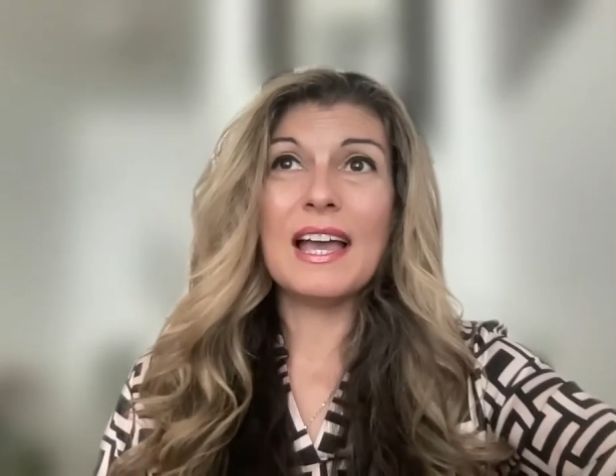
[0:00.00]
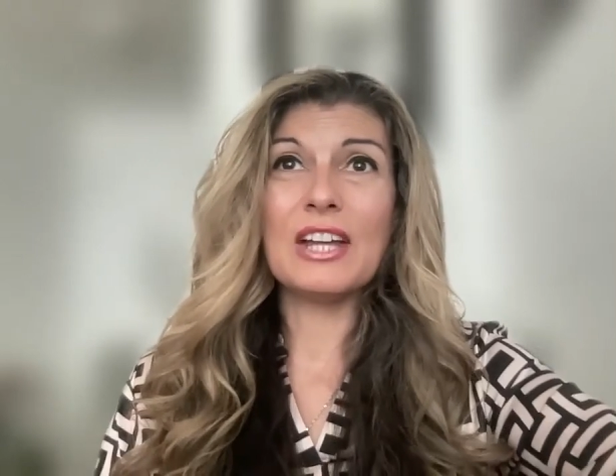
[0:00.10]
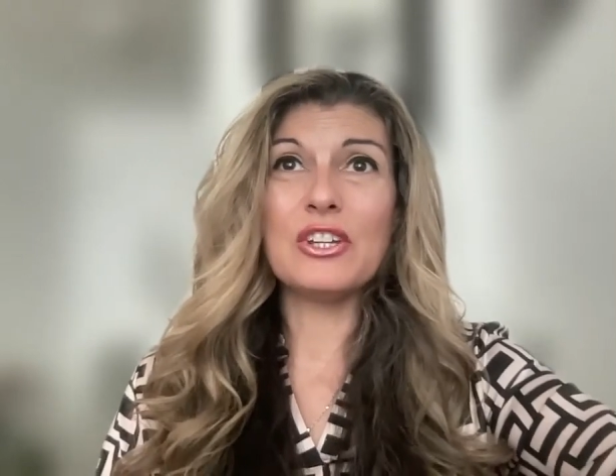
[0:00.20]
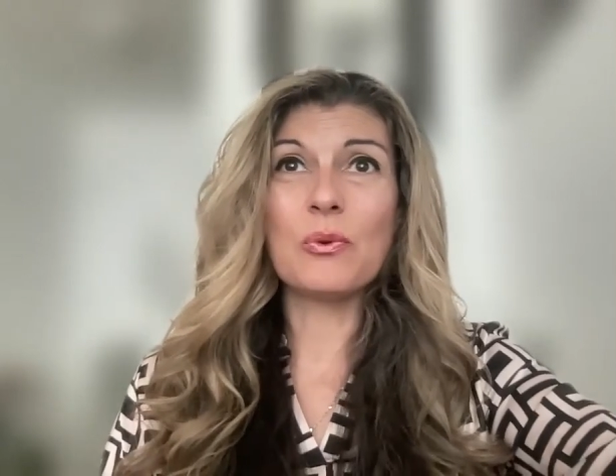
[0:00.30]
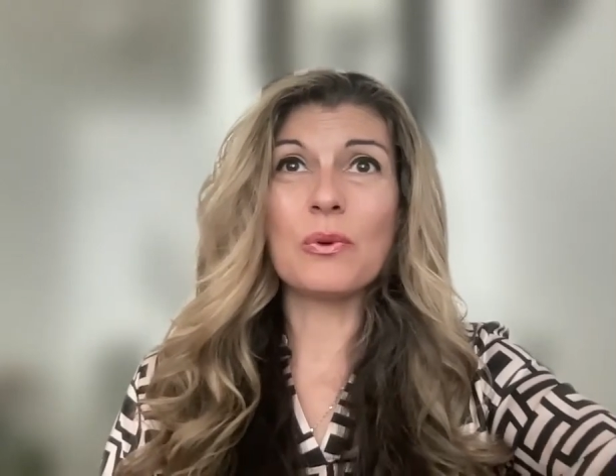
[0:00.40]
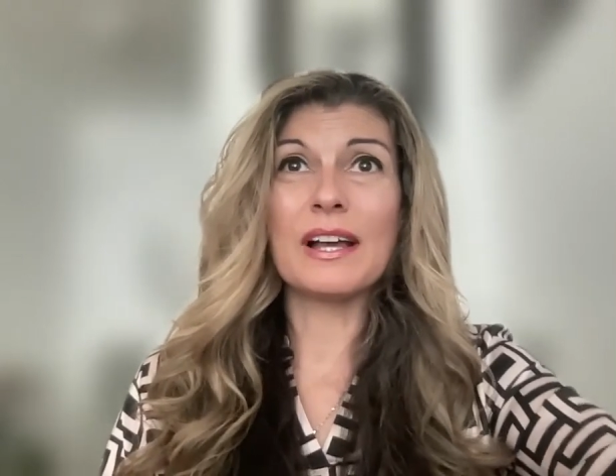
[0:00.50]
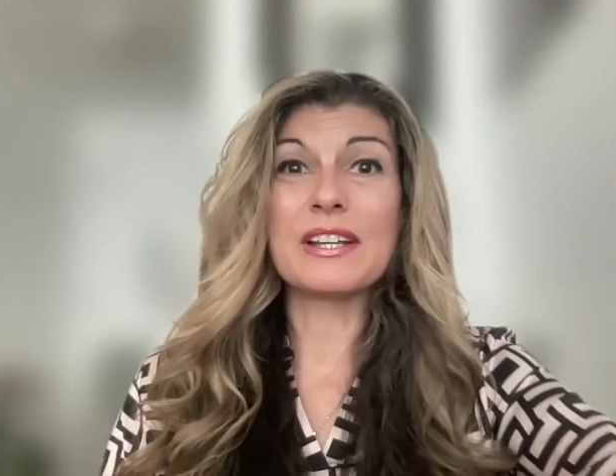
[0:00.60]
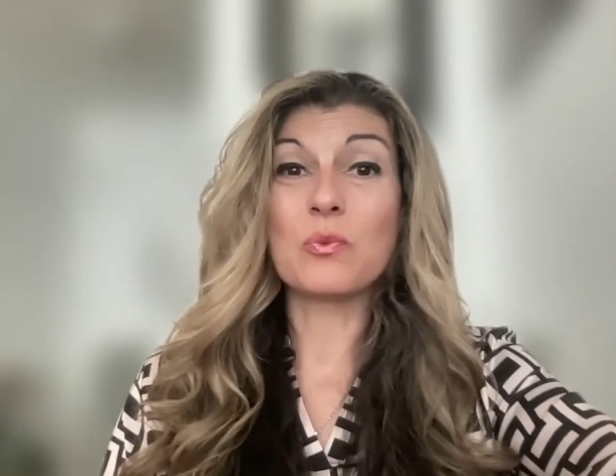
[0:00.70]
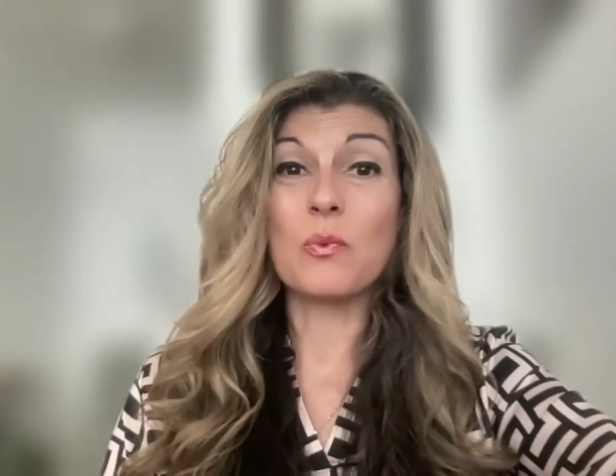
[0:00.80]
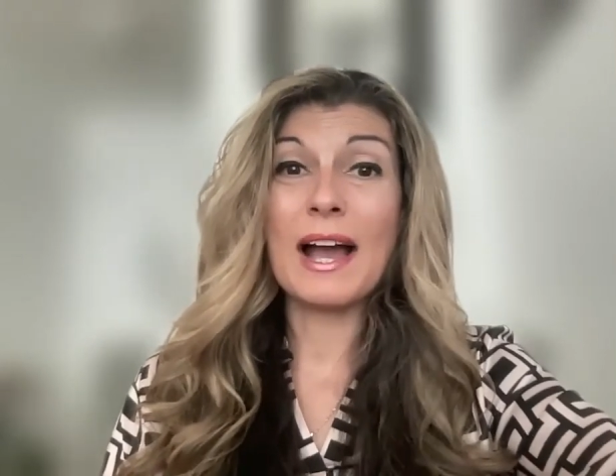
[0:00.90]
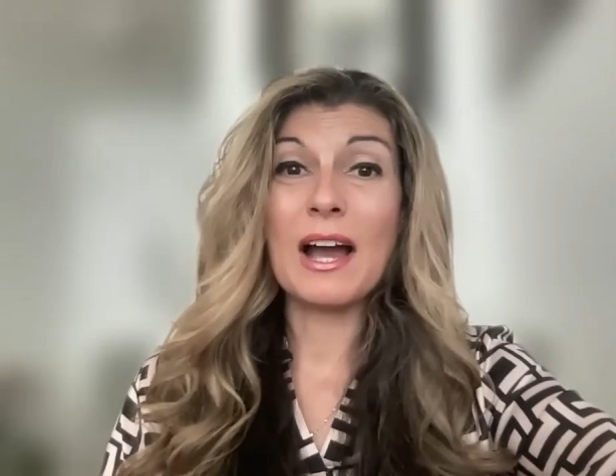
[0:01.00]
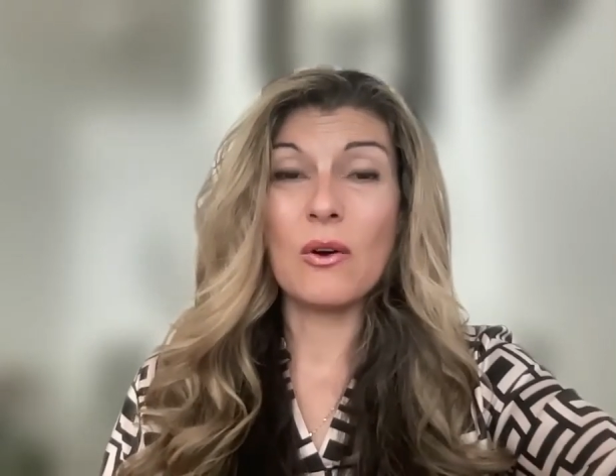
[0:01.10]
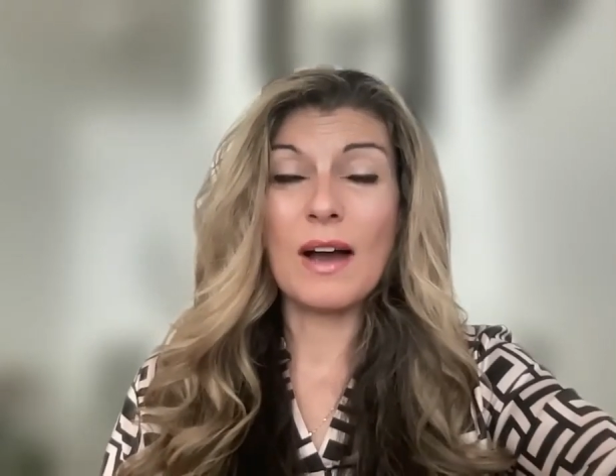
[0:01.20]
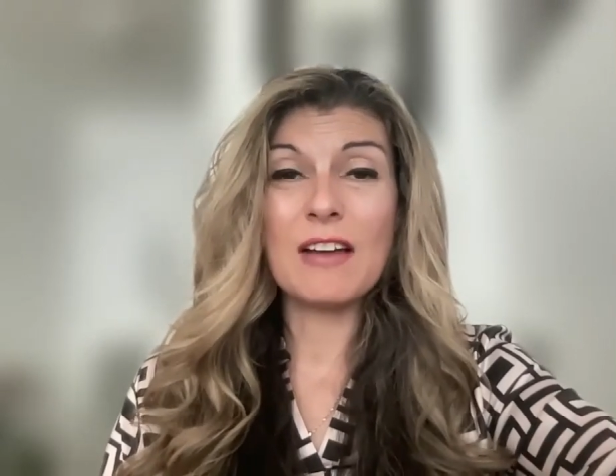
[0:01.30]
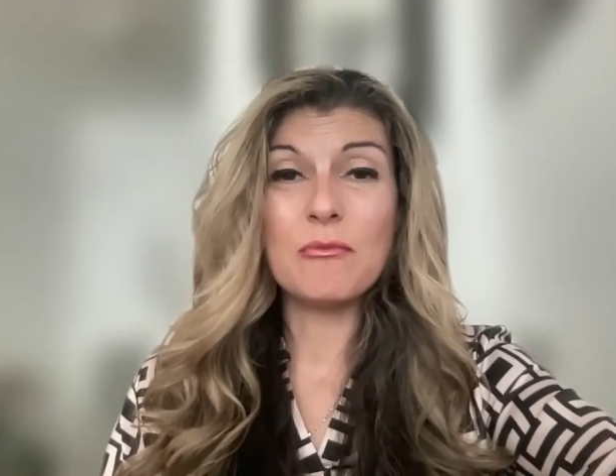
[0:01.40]
And you realize,
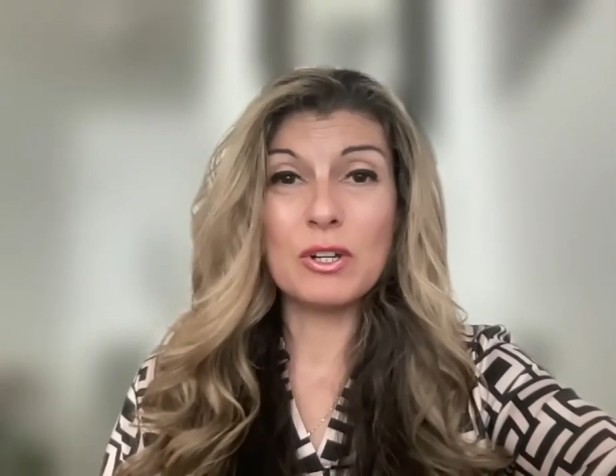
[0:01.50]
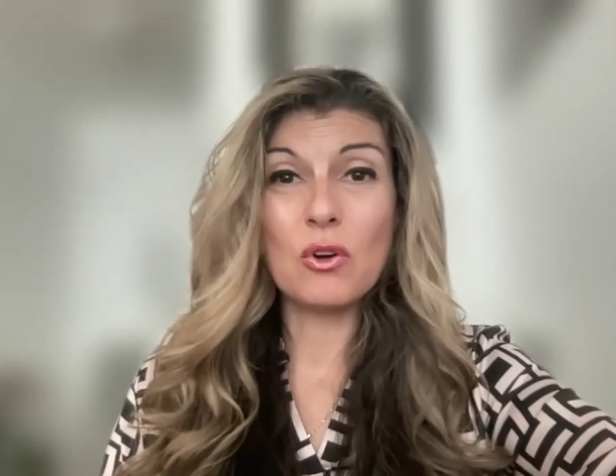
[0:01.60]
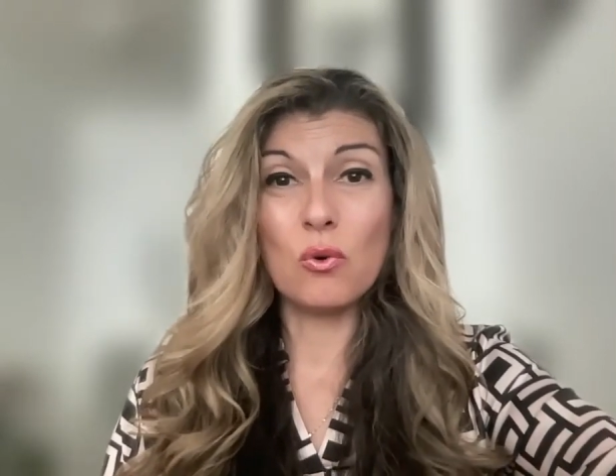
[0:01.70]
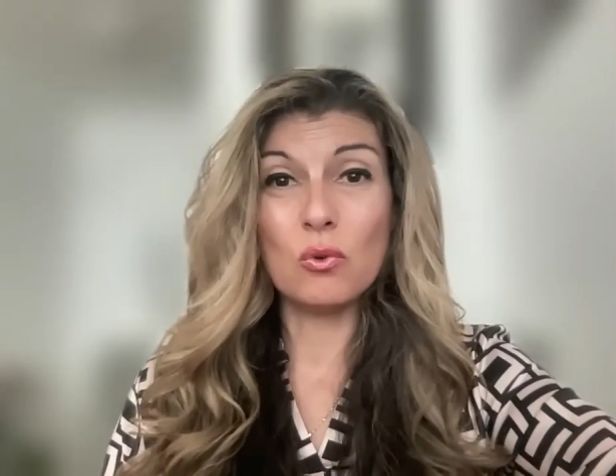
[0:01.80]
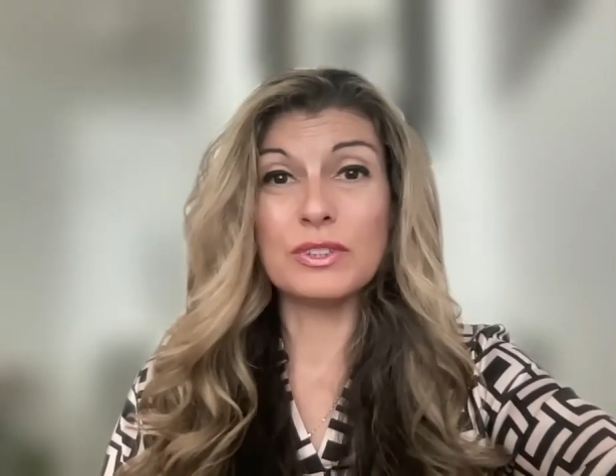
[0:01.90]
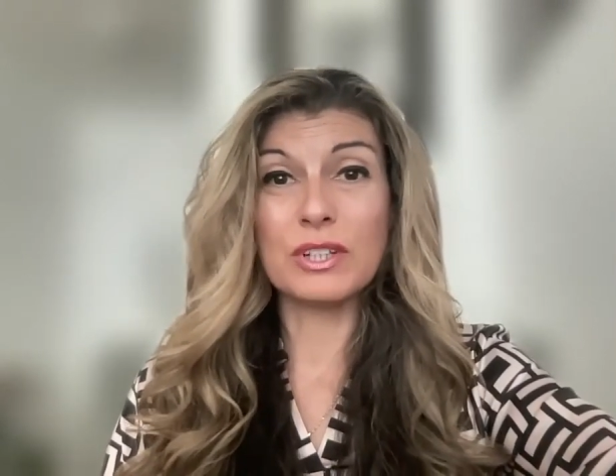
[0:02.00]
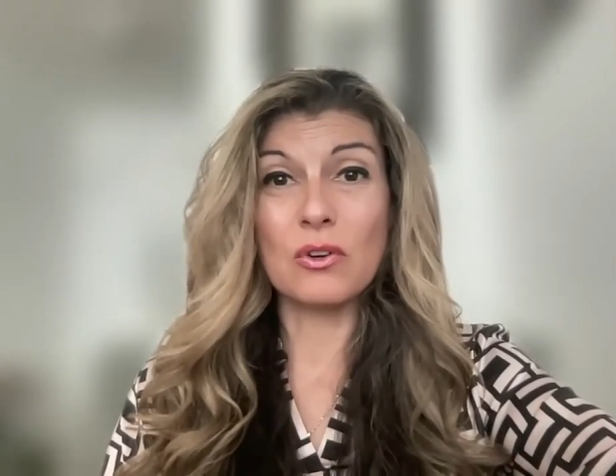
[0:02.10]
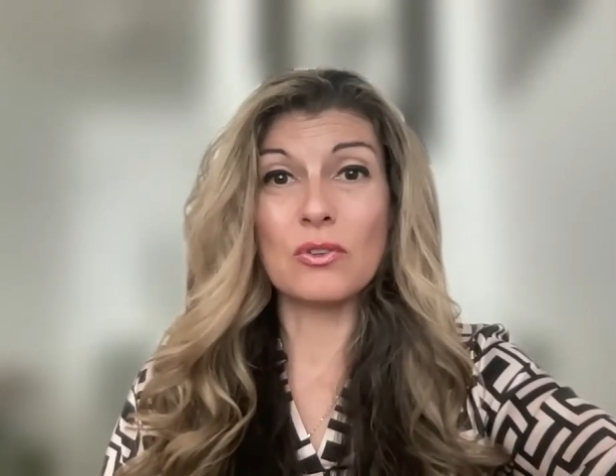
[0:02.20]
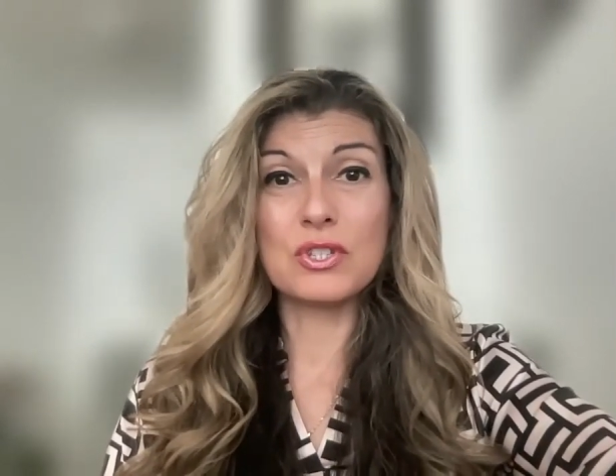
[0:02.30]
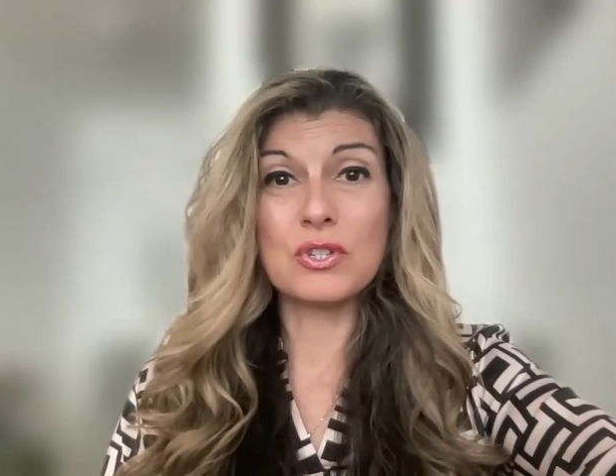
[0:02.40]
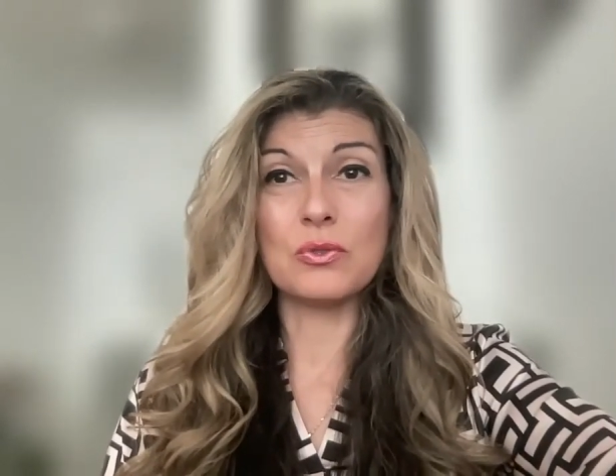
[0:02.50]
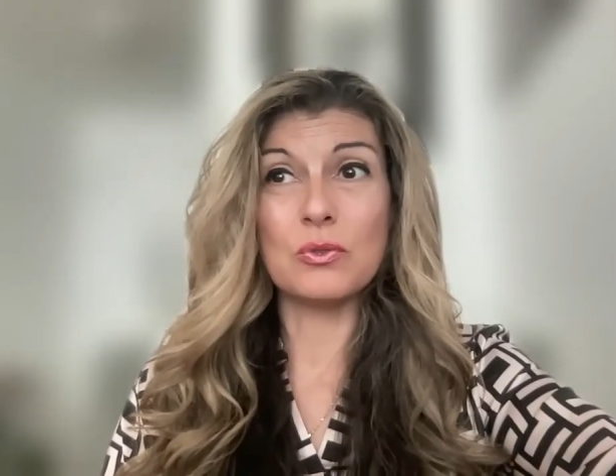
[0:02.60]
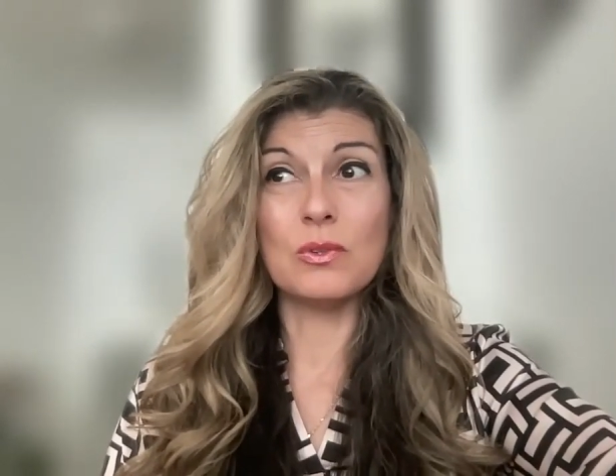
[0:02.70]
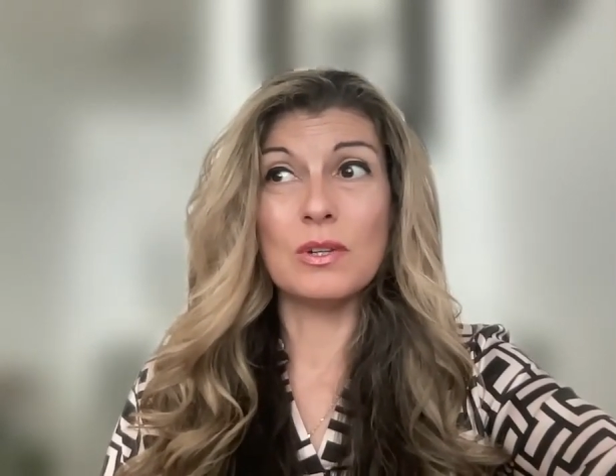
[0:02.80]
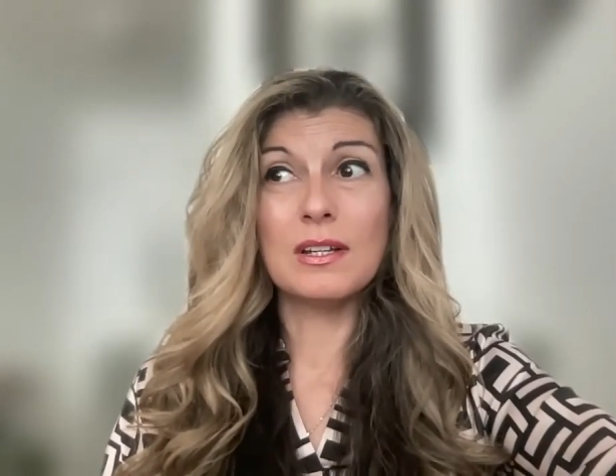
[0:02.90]
wow, I've been holding on
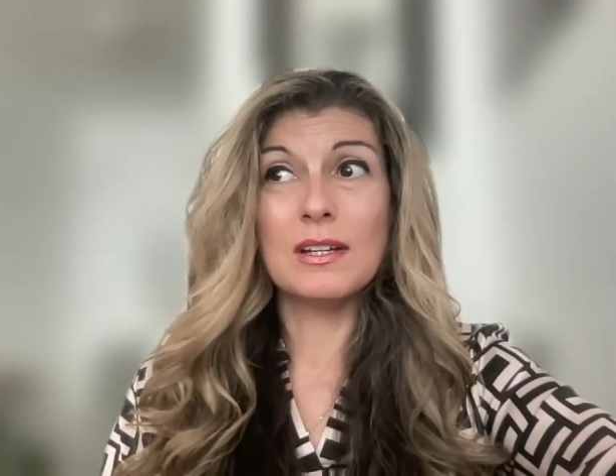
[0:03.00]
to